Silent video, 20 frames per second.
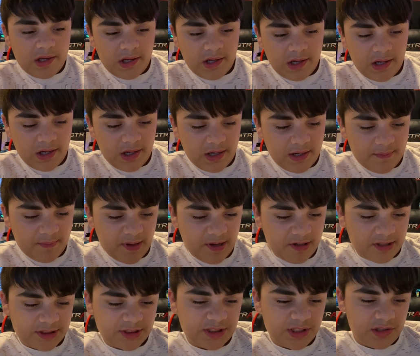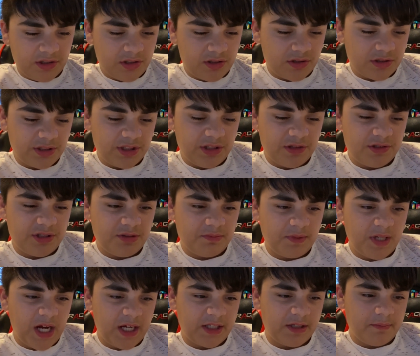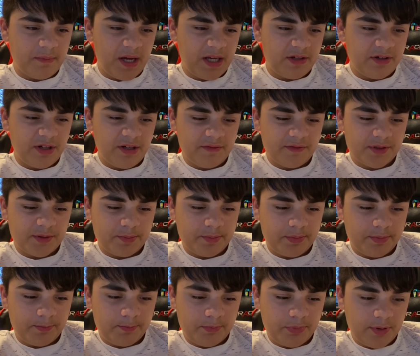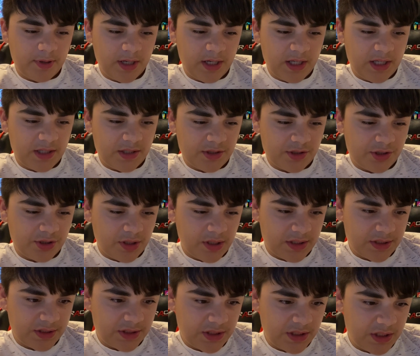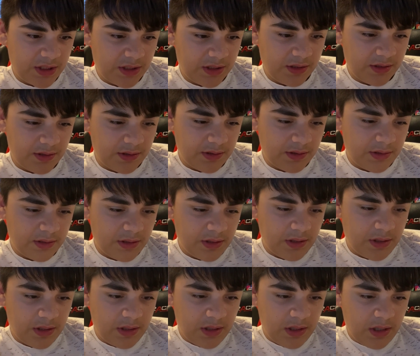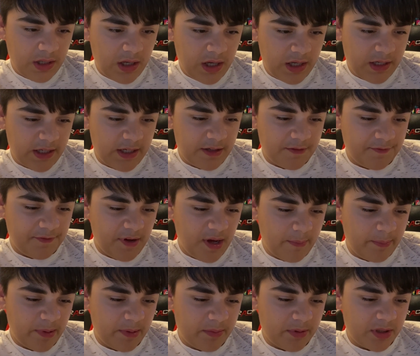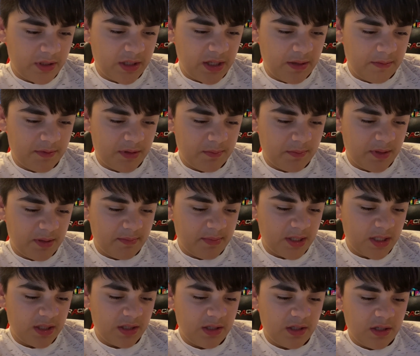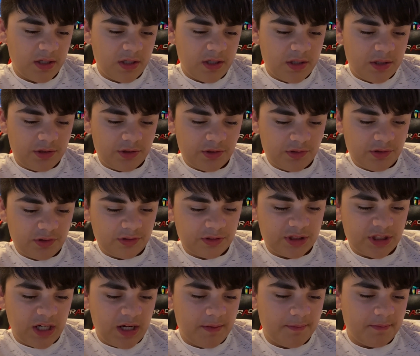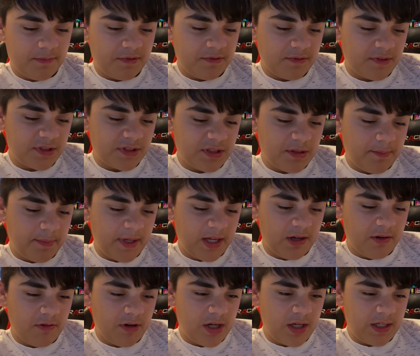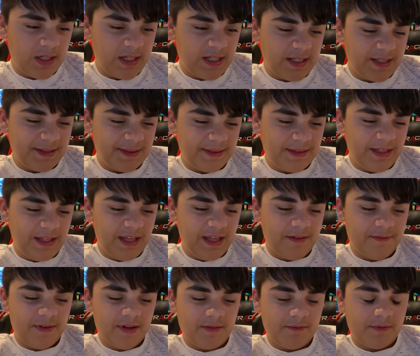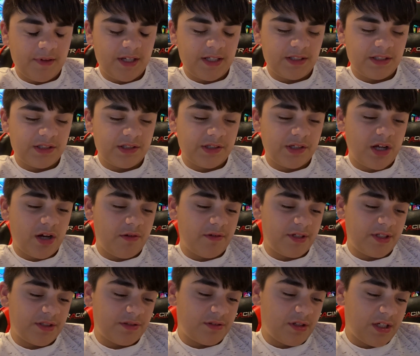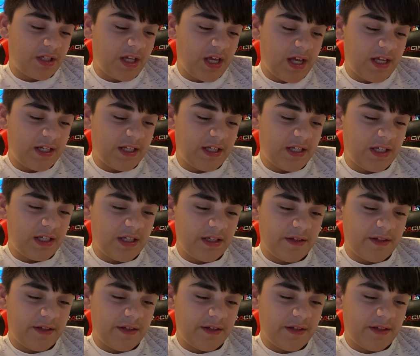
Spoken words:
I watched a whole YouTube documentary. It was pretty interesting on how Flappy Bird came to be, but Doodle Jump was a big one, and even when you're going to look at it